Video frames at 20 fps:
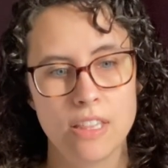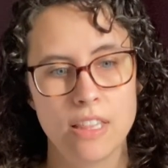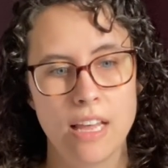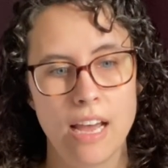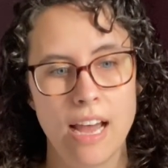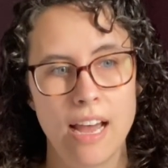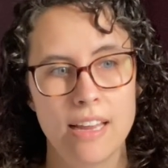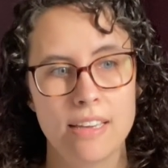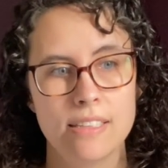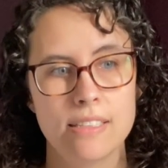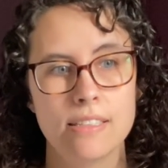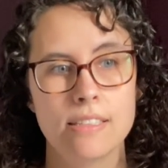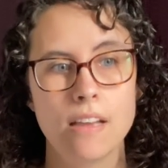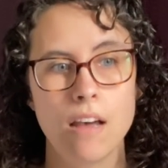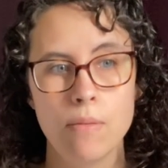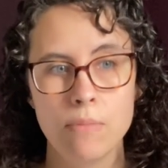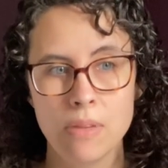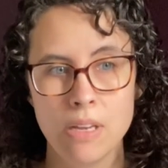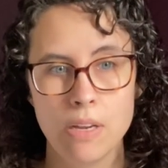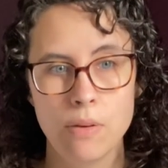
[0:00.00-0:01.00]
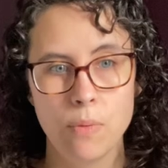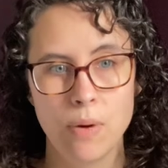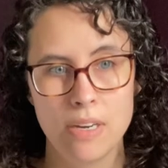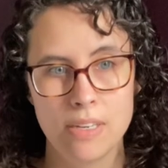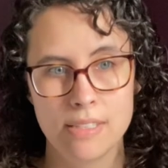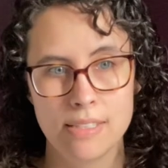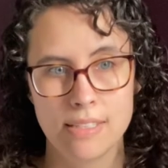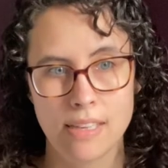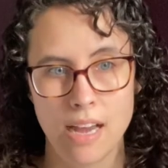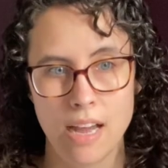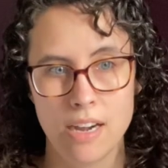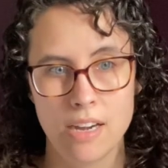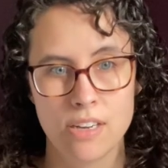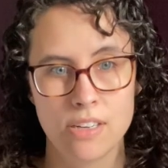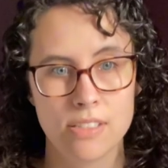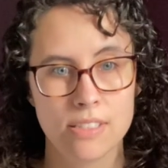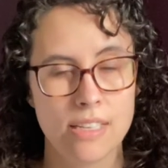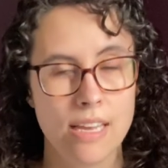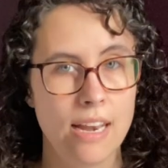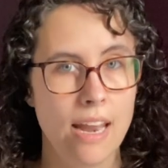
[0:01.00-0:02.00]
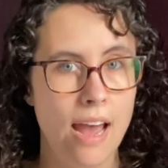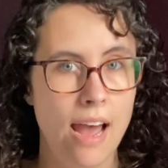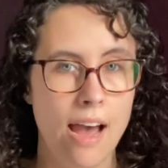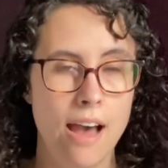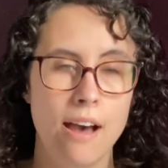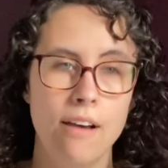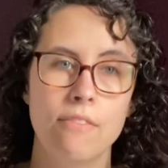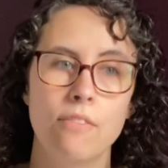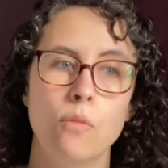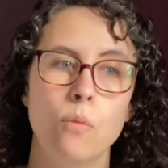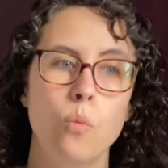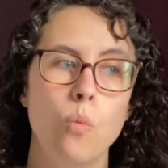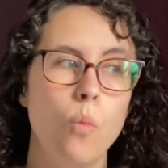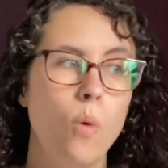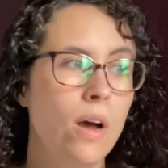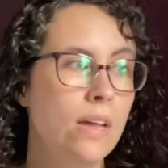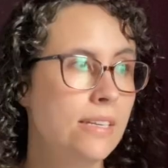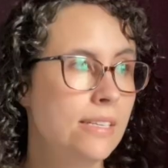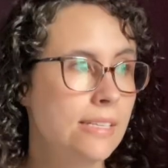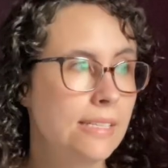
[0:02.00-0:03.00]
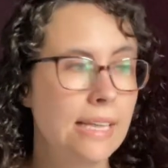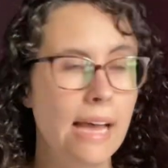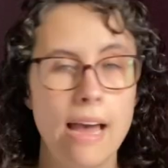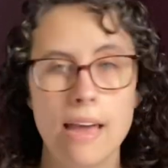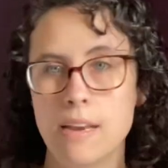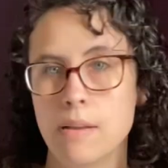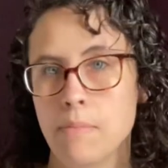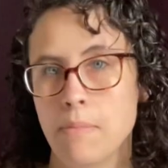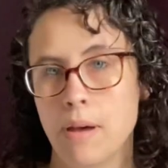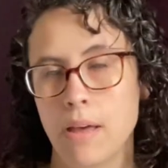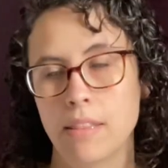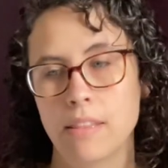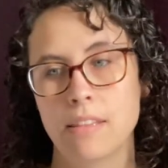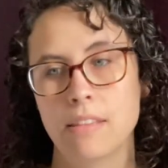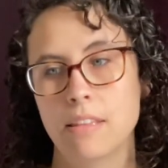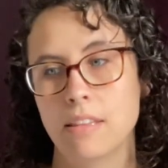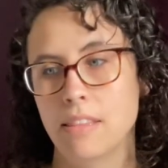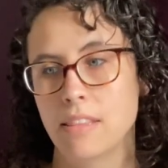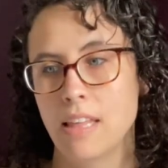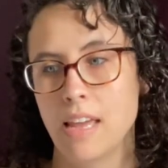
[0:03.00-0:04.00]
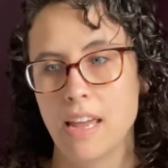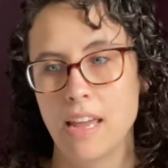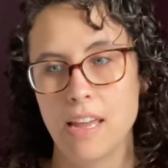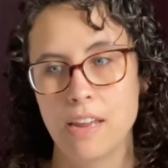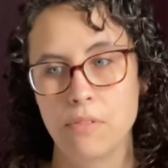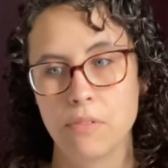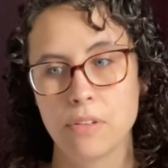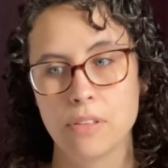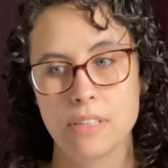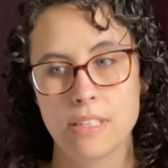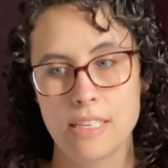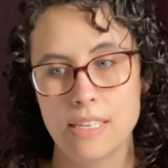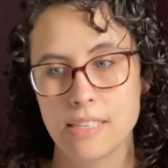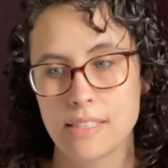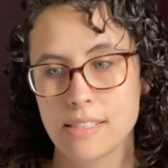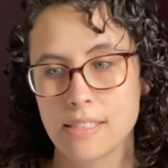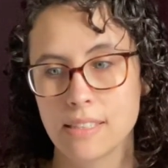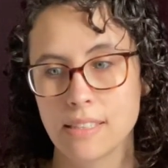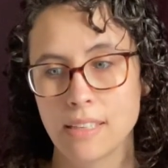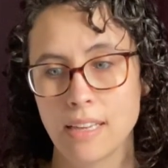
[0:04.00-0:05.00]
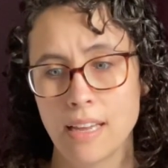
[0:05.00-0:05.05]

that some knitwear designers can have one design a month that they release,